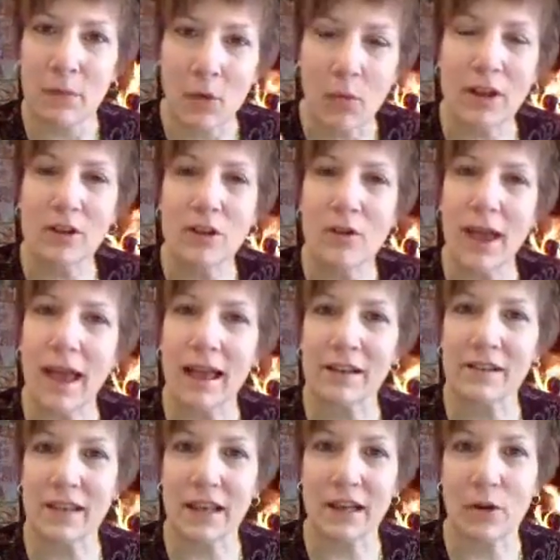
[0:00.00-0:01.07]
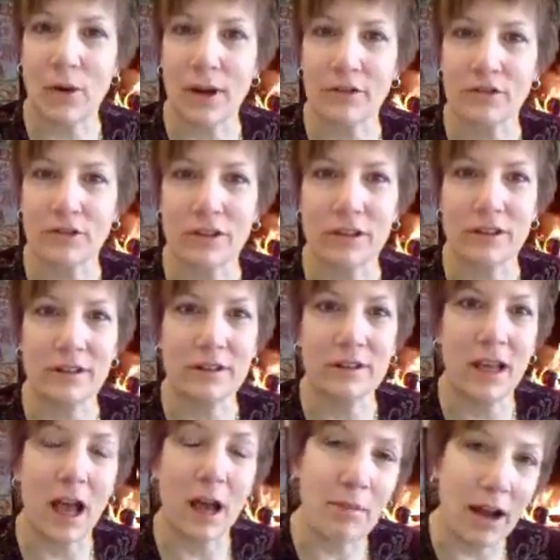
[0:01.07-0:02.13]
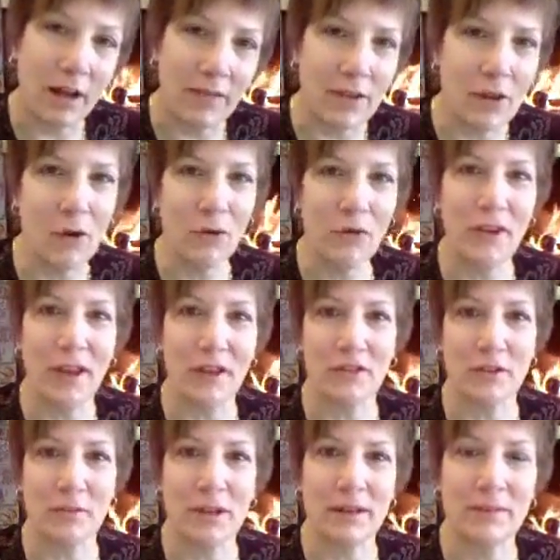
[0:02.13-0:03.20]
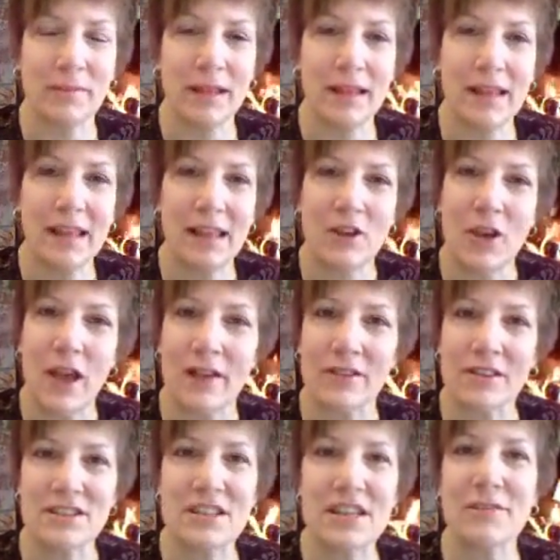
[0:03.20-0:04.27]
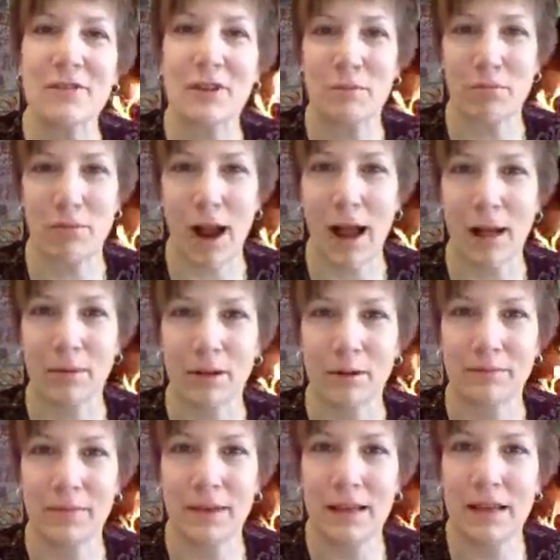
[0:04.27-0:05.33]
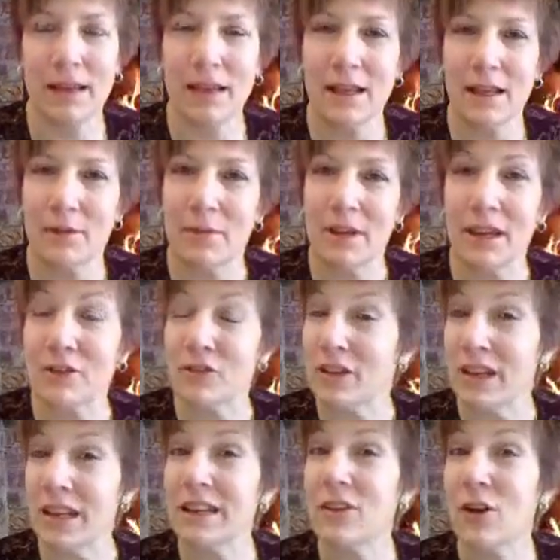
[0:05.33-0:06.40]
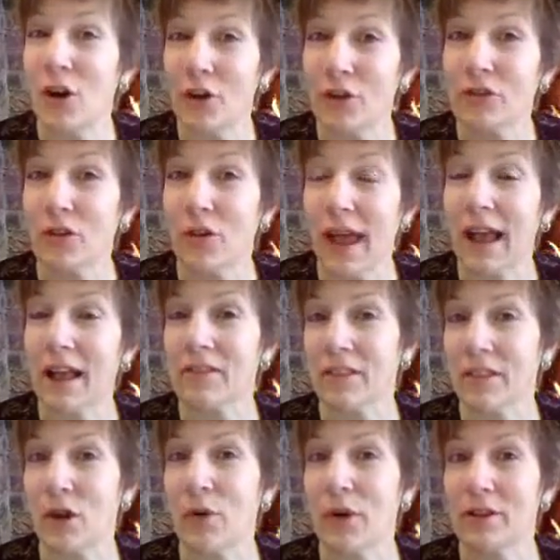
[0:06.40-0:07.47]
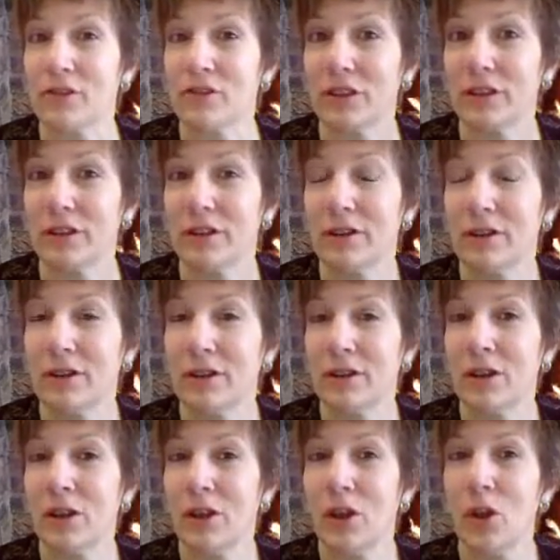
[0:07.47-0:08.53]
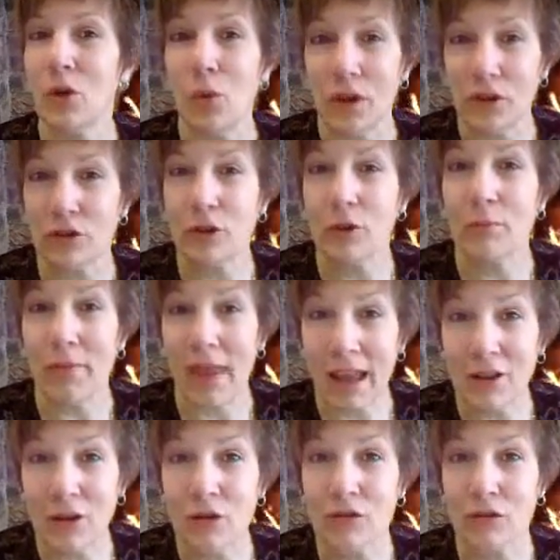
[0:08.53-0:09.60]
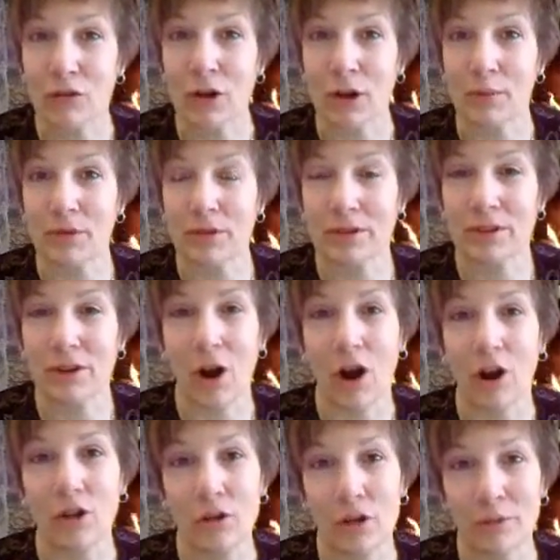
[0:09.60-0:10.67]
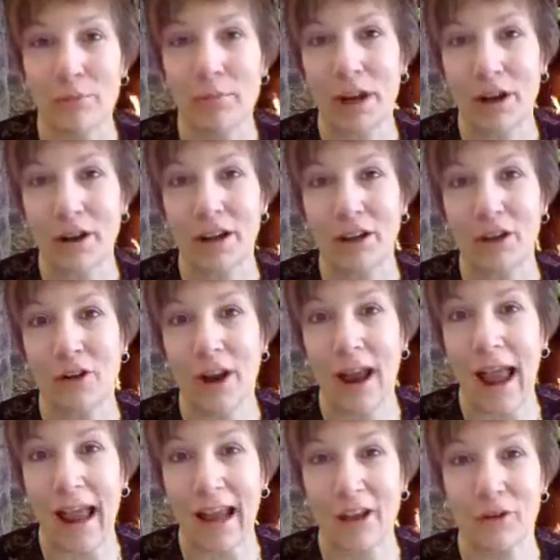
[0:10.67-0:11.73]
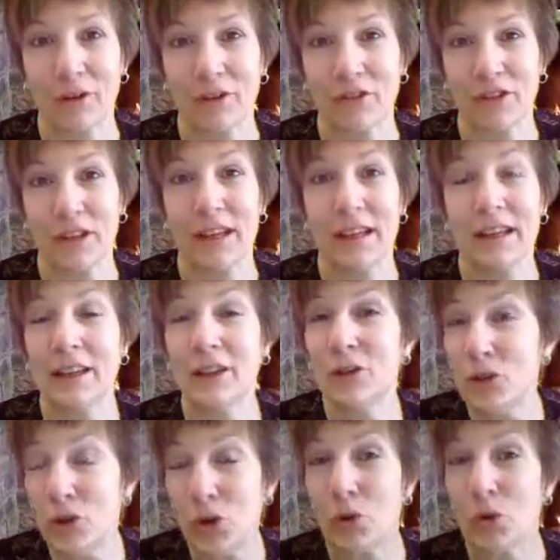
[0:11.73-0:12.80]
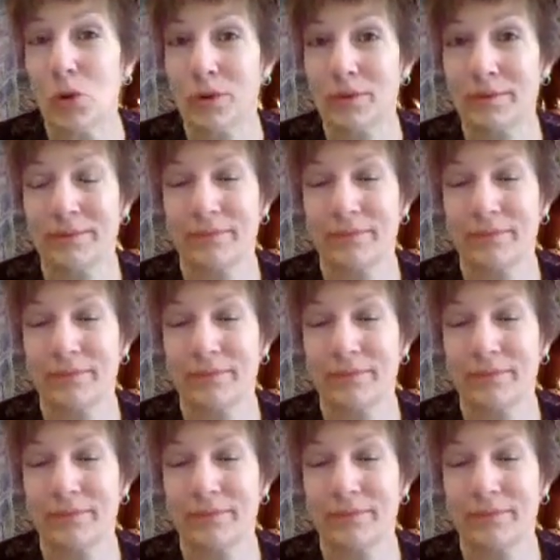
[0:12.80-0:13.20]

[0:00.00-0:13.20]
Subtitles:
But when you ask that question about the Old Testament, you have a different problem, because you need to also ask the question, which manuscript are you comparing your accuracy to?